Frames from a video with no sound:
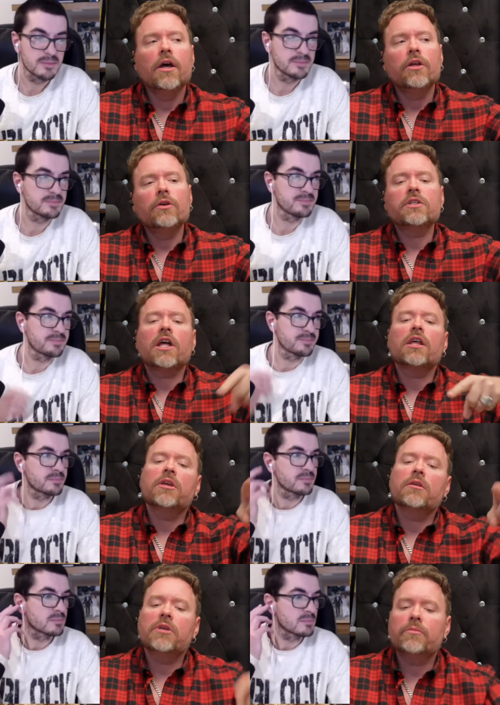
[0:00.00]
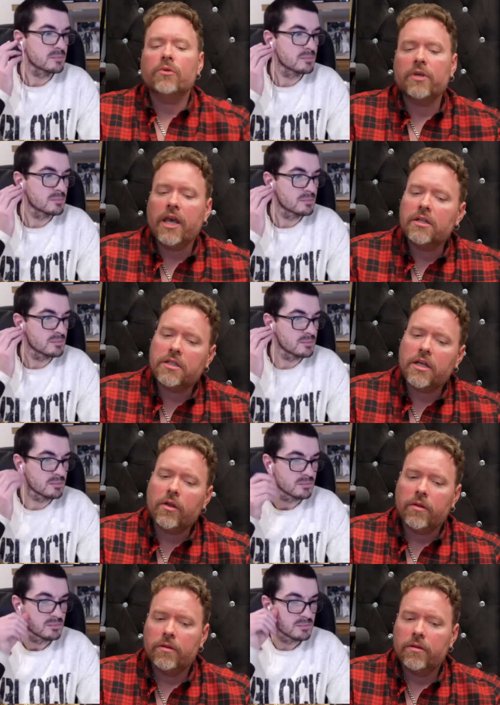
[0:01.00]
Speaker 1: You're telling me that people can't
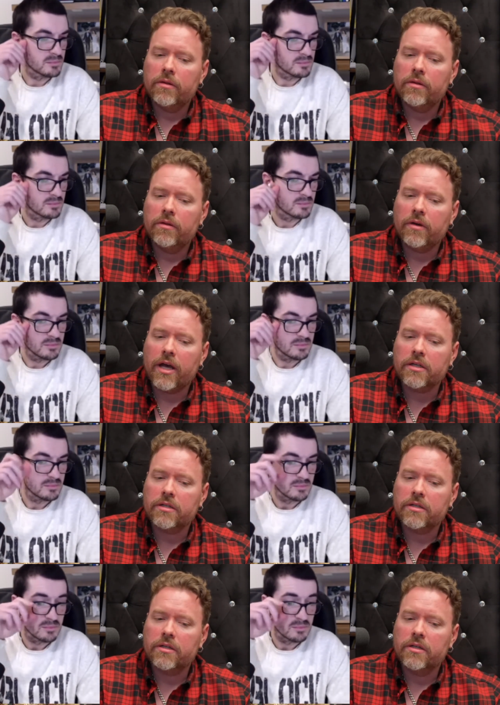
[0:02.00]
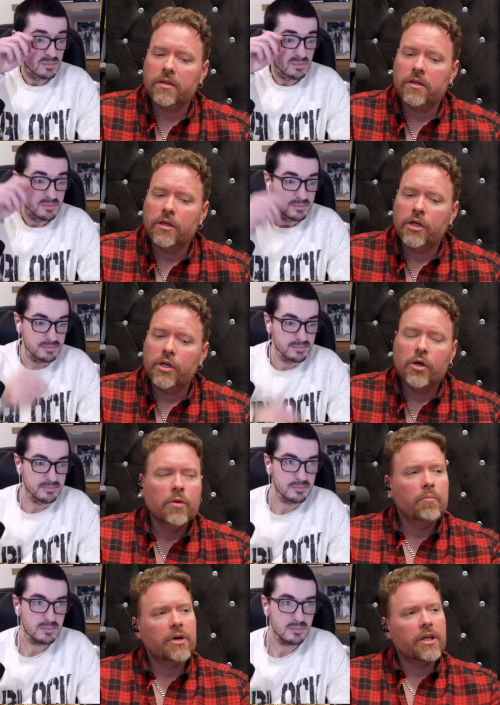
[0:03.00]
sell their hex,
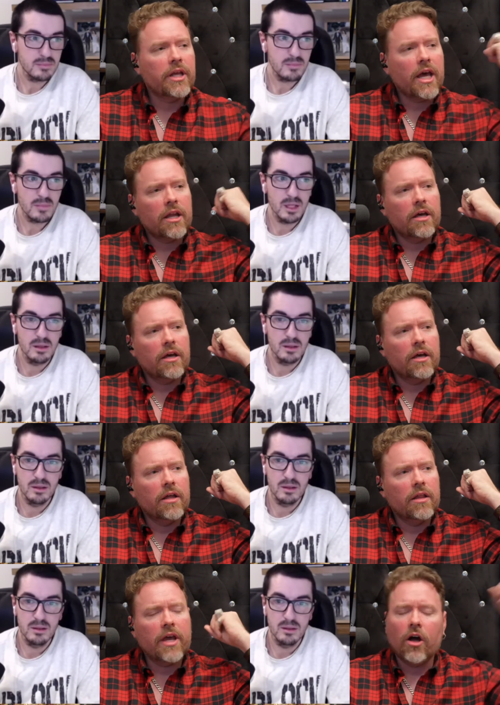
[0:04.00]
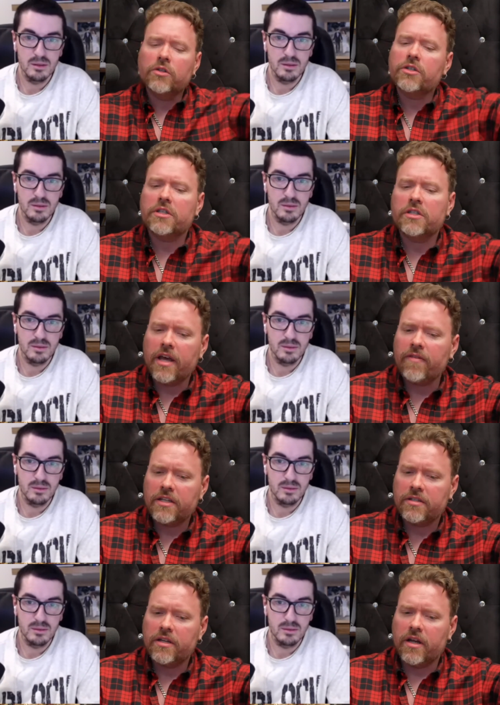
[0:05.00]
but yet they all just
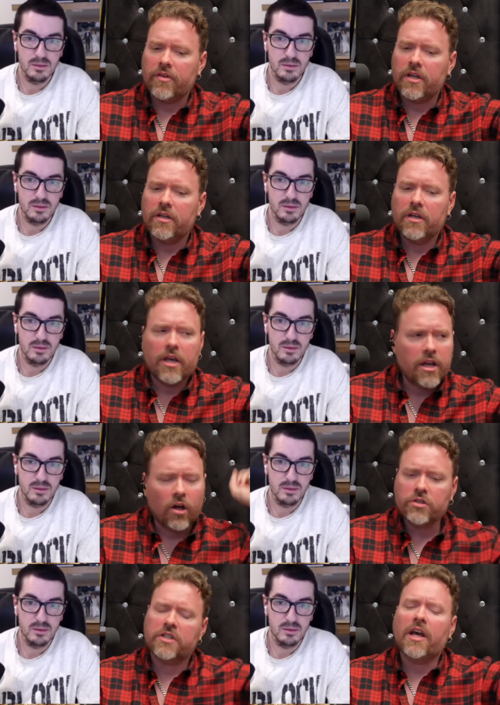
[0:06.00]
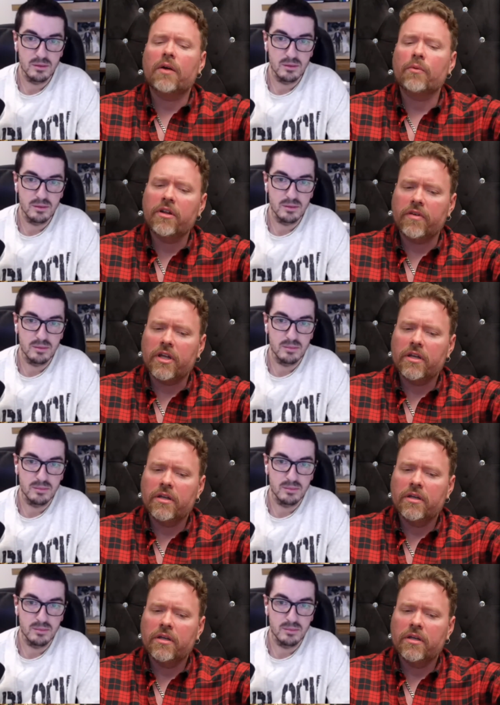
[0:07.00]
divested of it and all just got rid of it,